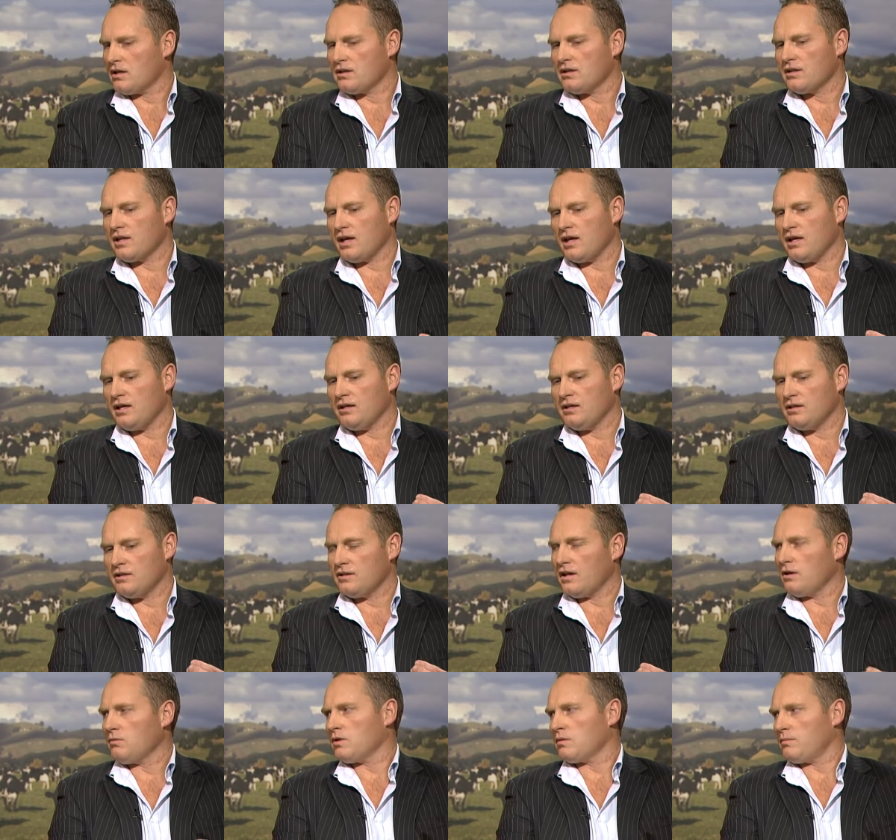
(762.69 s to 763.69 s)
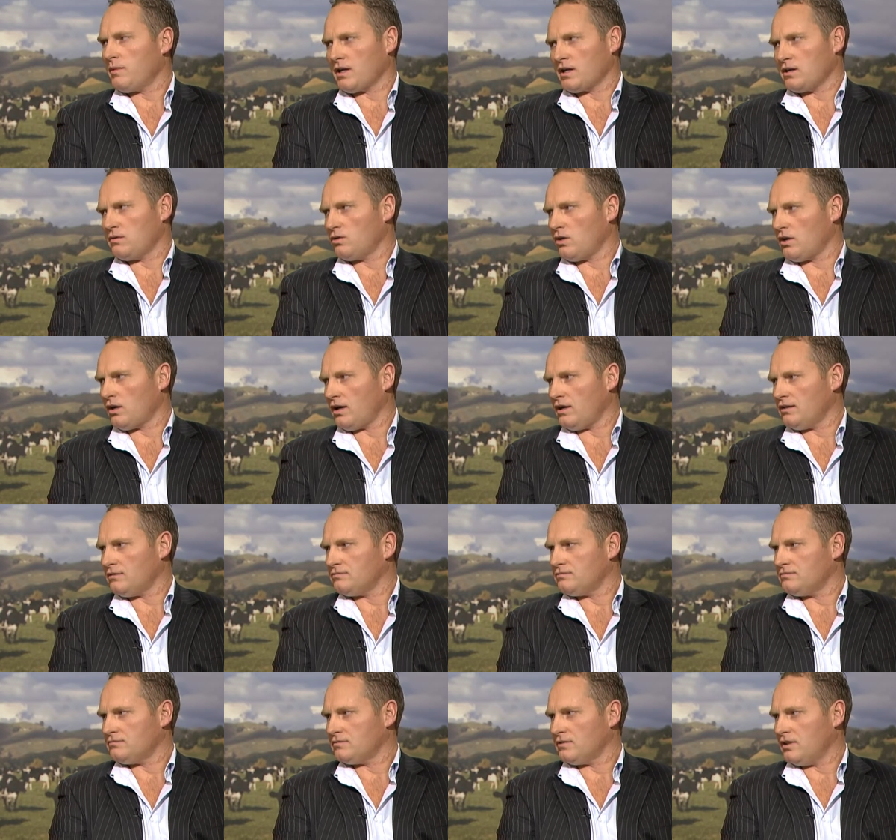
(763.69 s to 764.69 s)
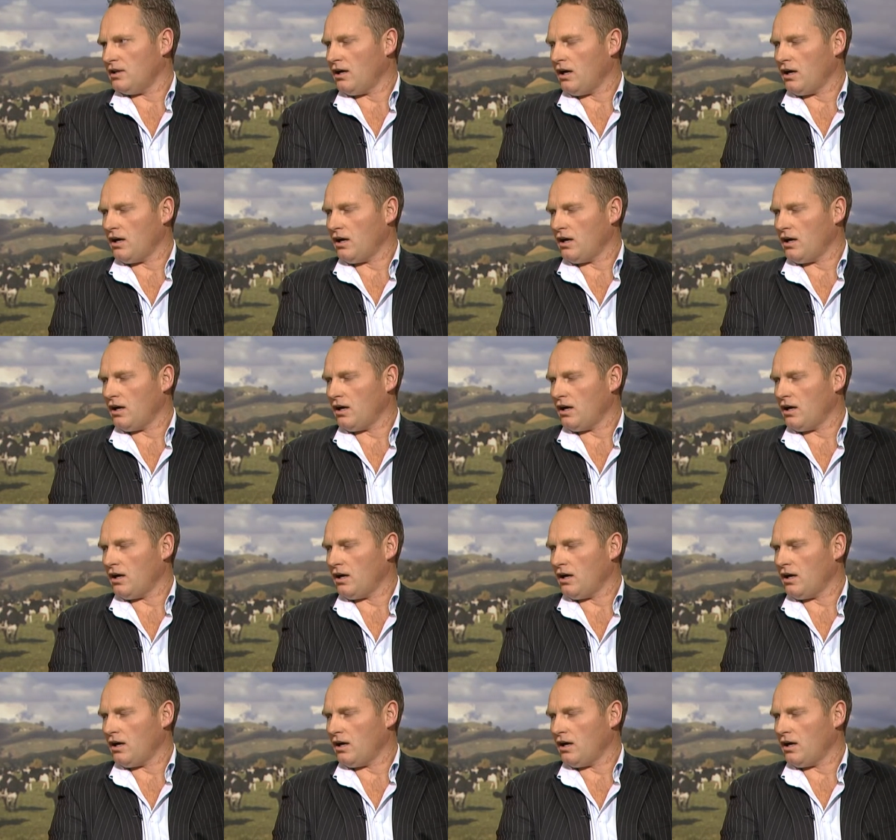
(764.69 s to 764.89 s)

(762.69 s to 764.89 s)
They they want to make a dollar, yep.